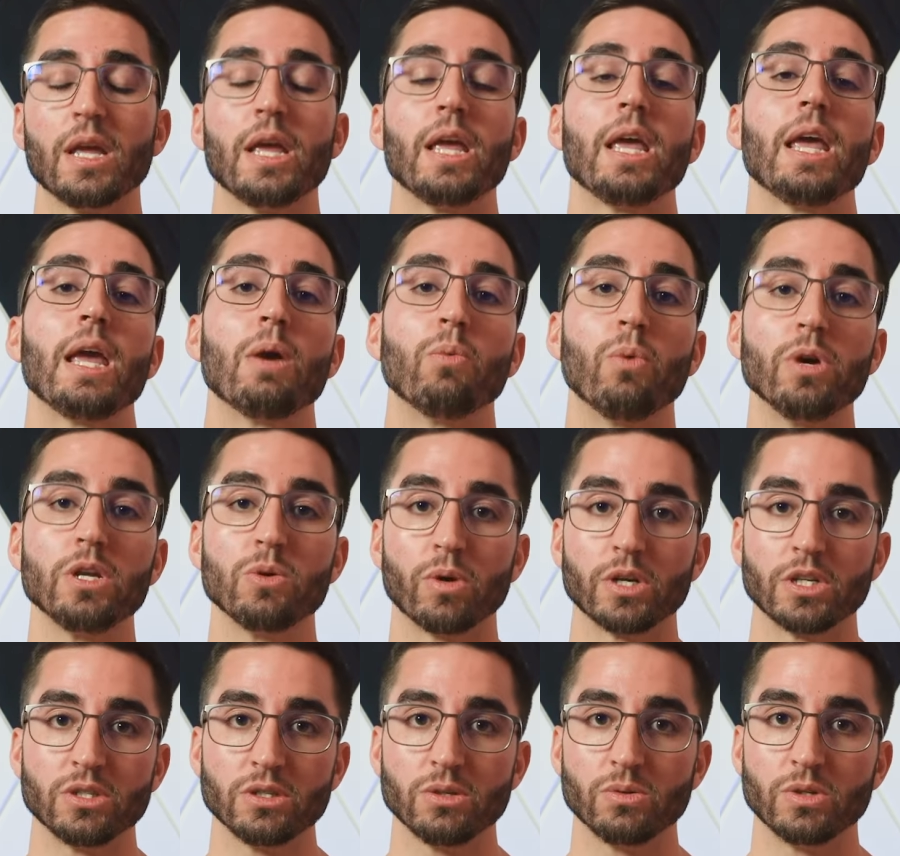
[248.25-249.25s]
And what you want to
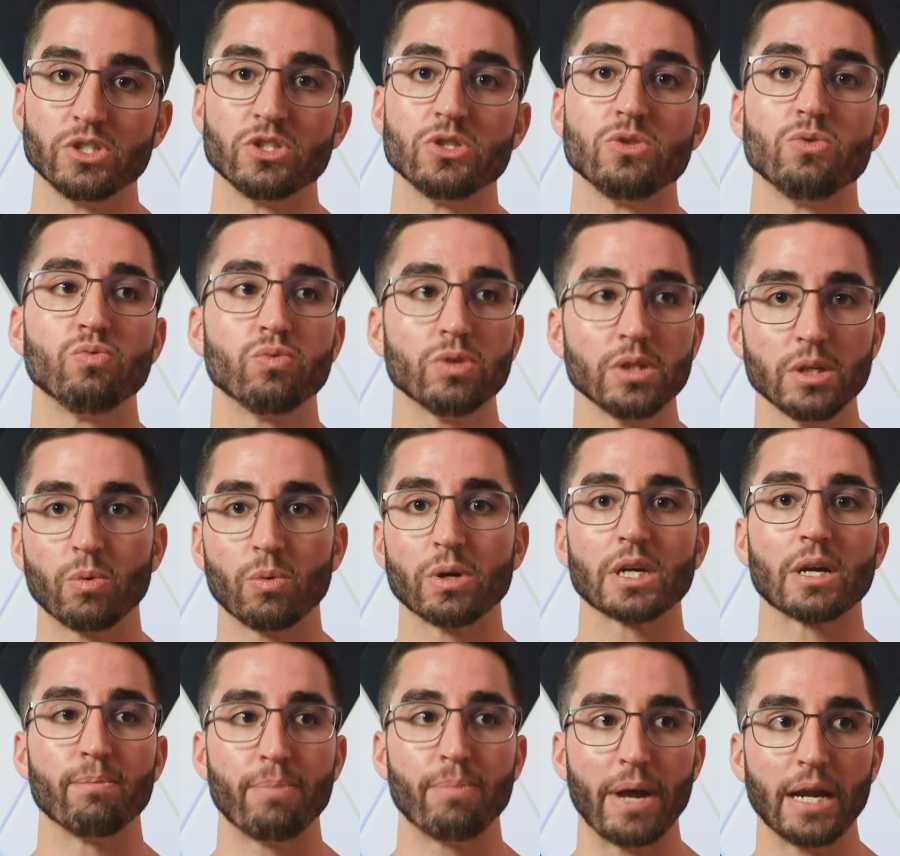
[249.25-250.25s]
do is you really want to
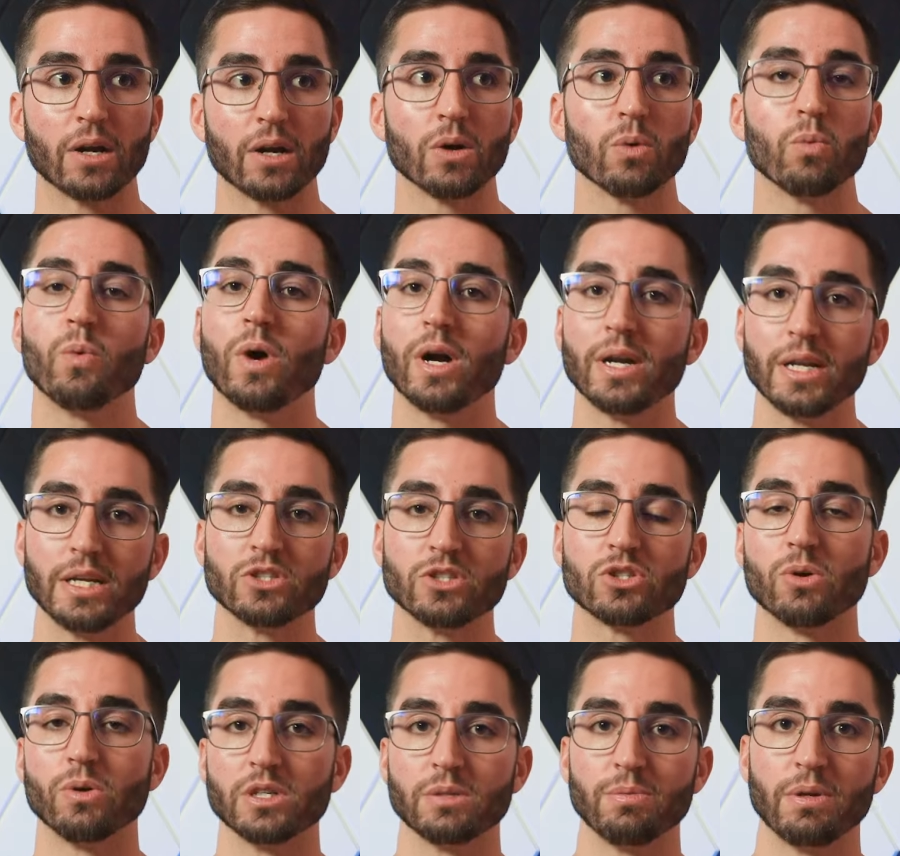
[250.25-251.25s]
compare what is going
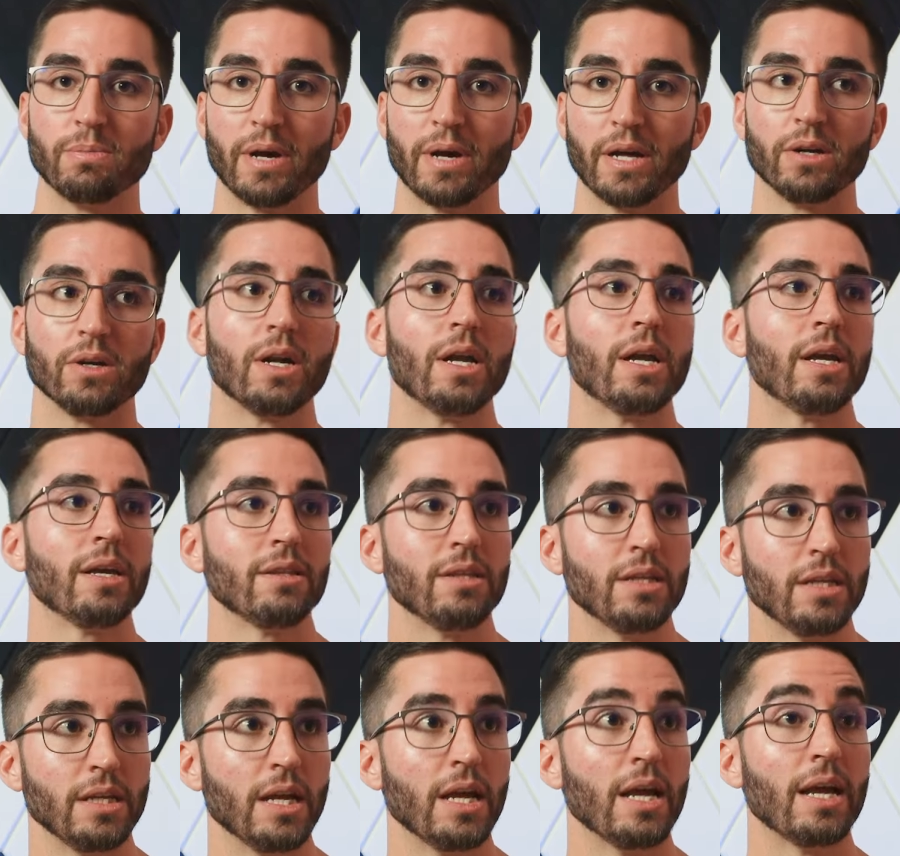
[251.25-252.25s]
to be better, the
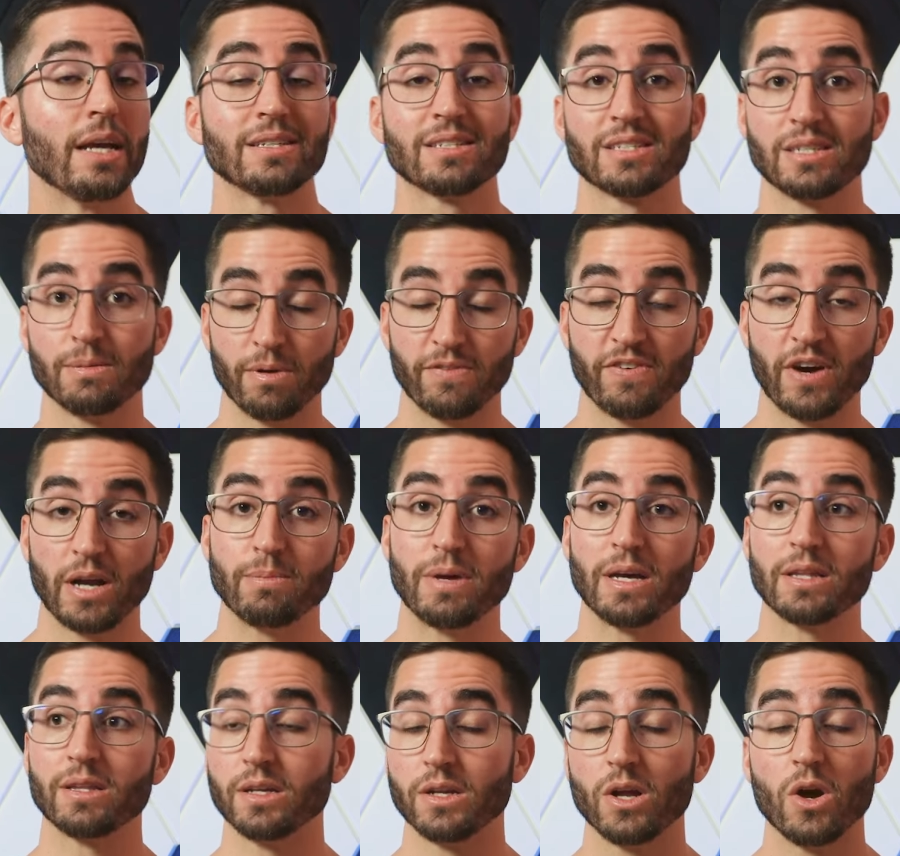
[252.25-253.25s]
simplified
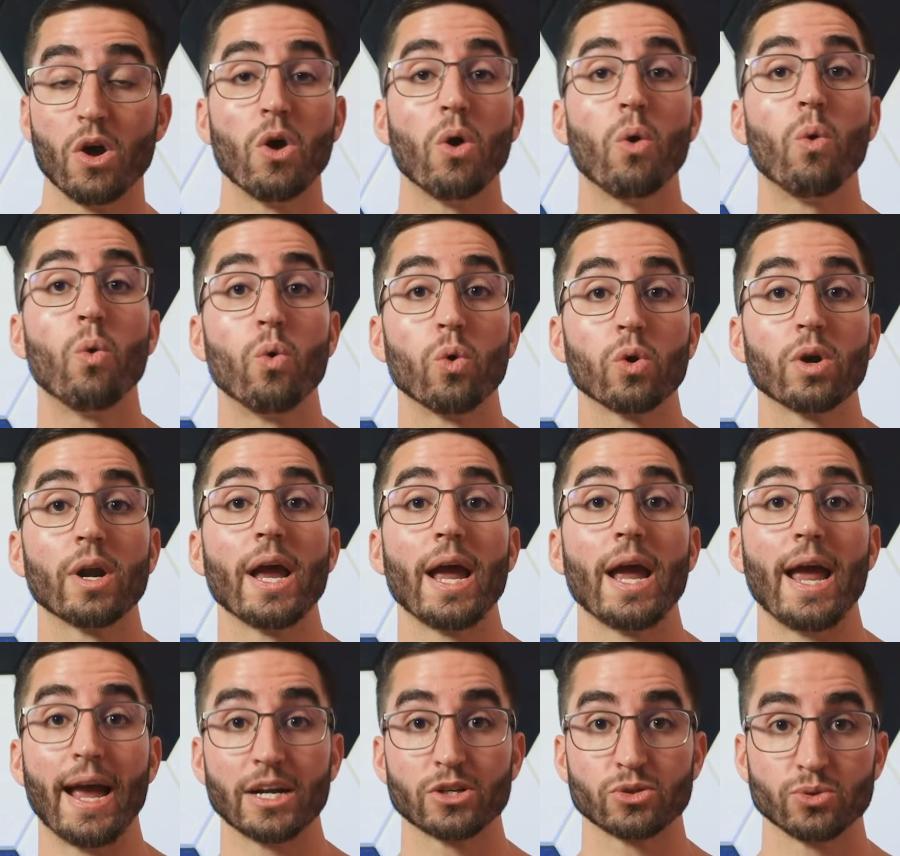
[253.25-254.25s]
method or
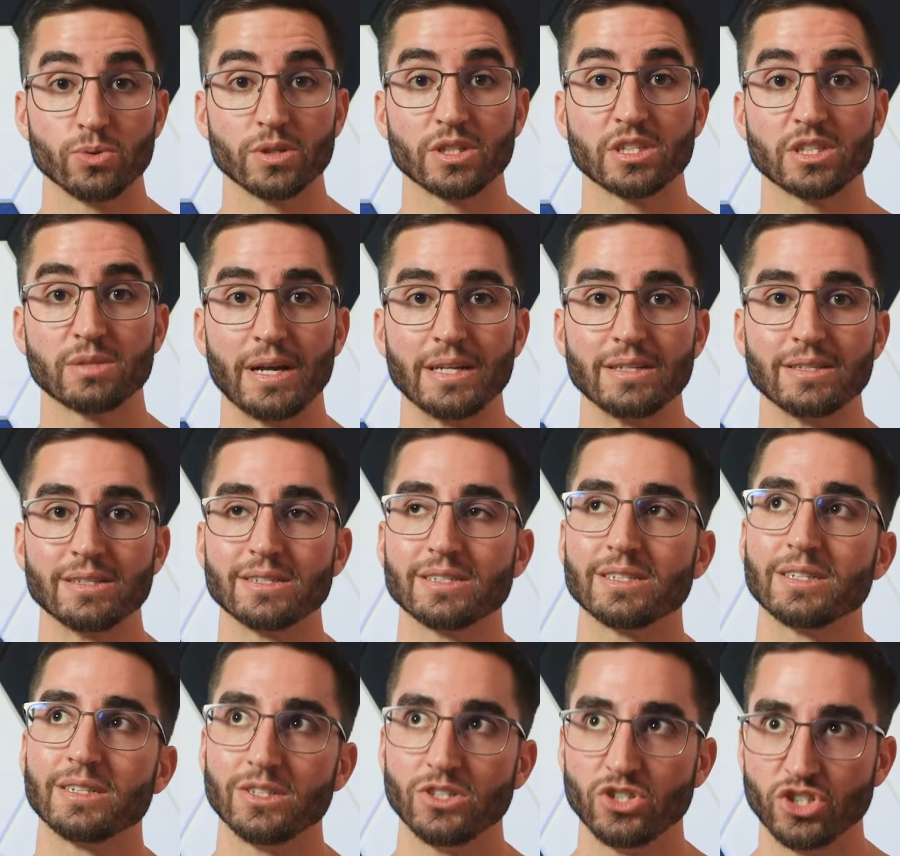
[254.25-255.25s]
actual expenses.
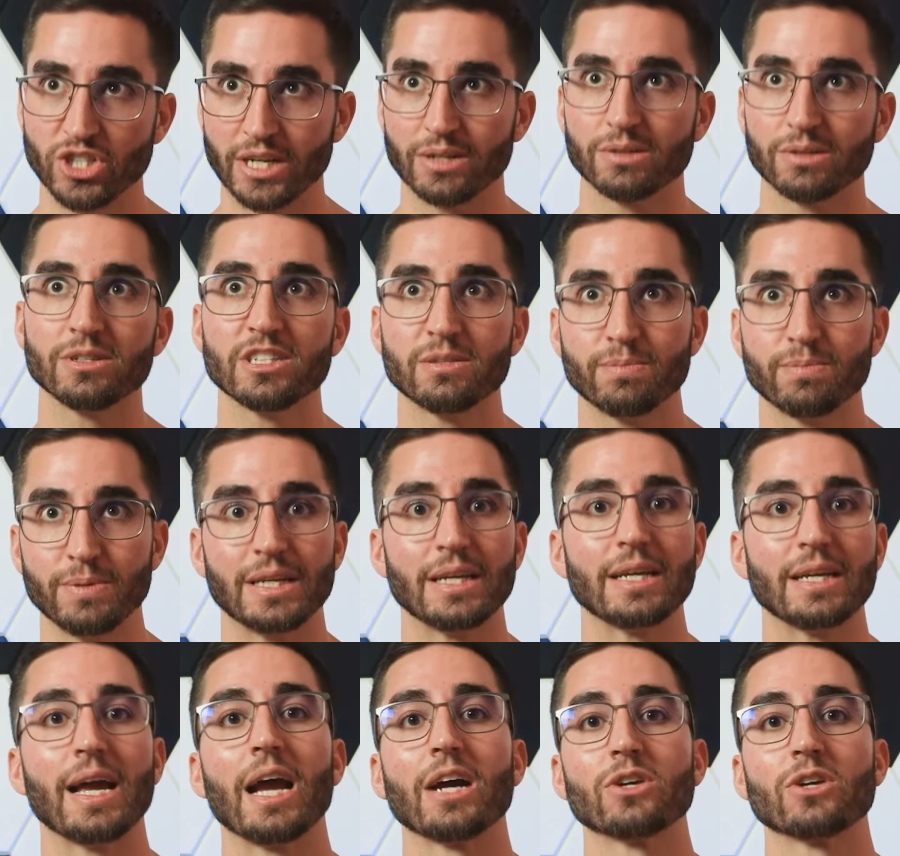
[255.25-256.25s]
Generally speaking,
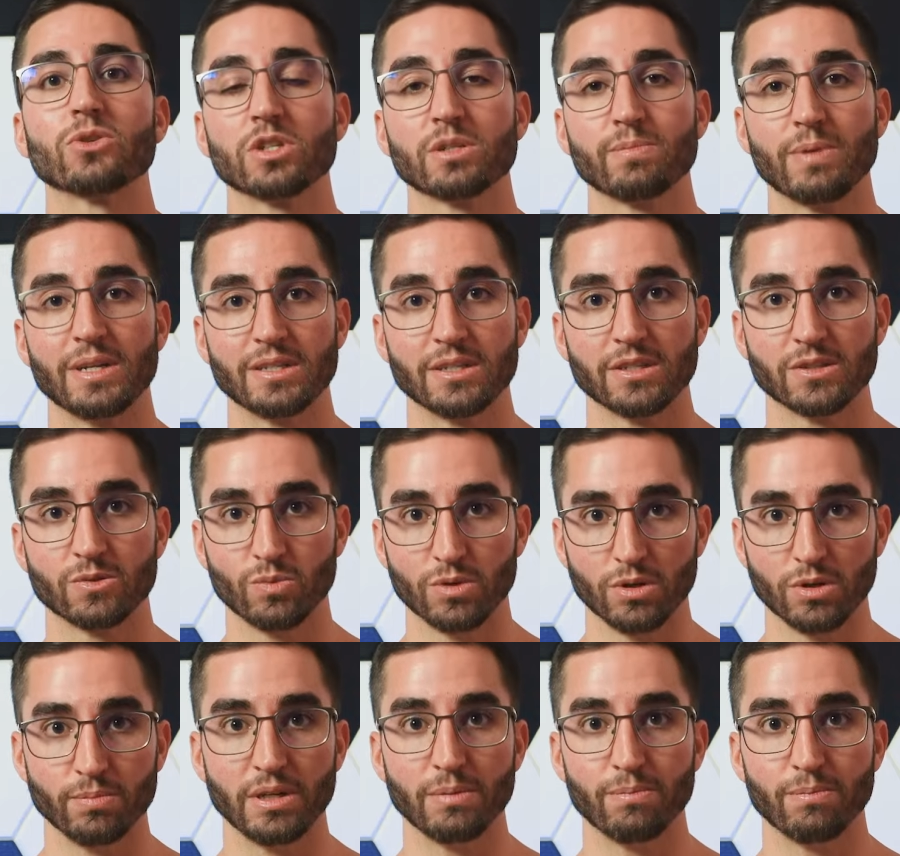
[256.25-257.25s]
actual expenses will
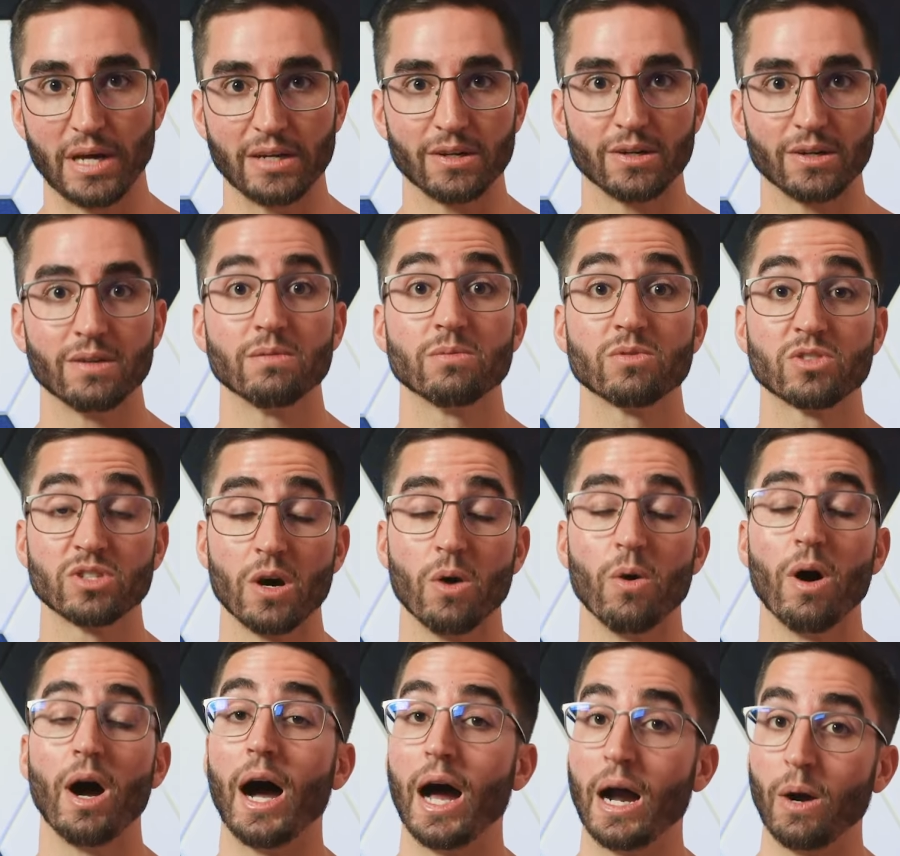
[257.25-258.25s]
be better. So
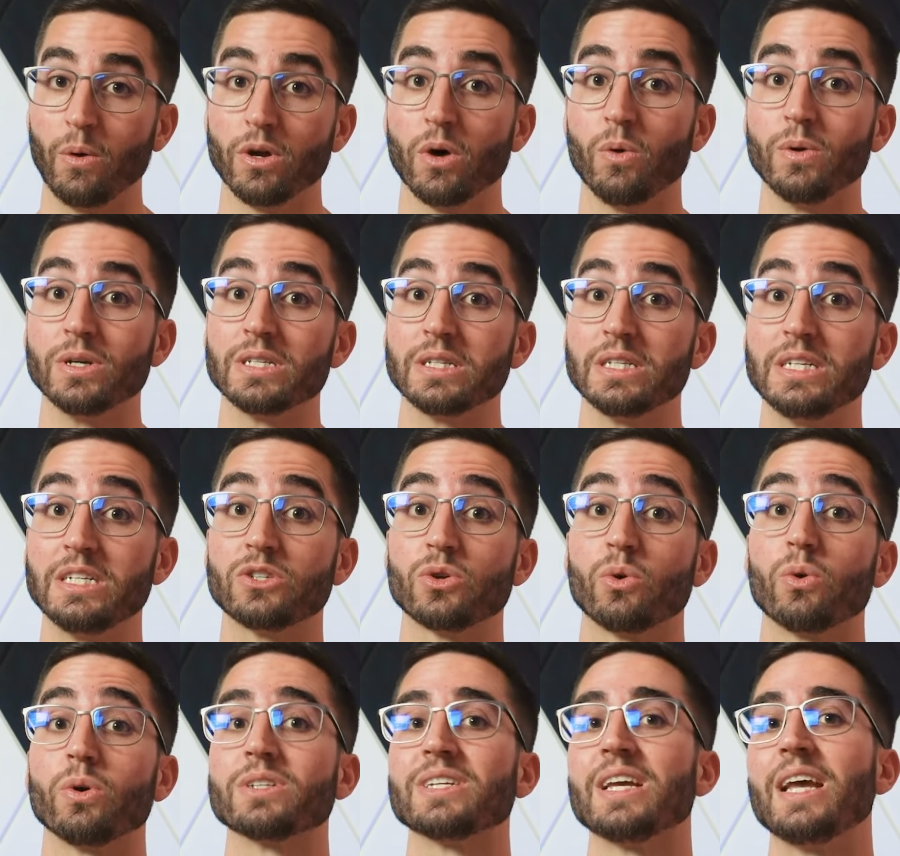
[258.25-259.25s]
I would always lean
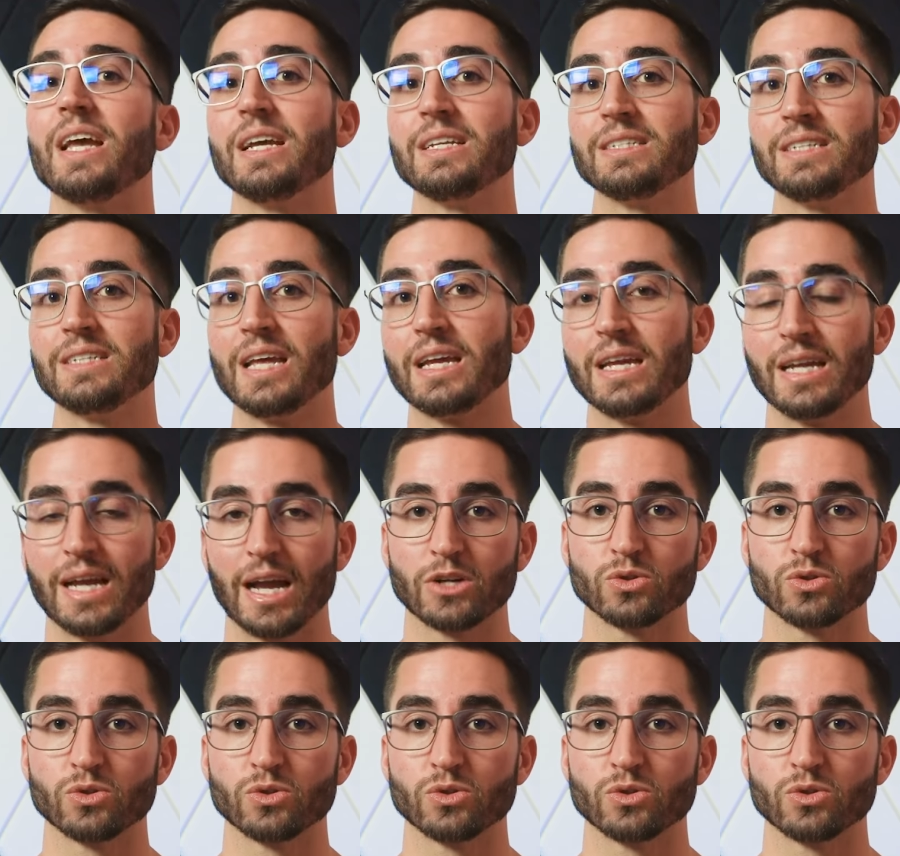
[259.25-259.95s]
towards taking actual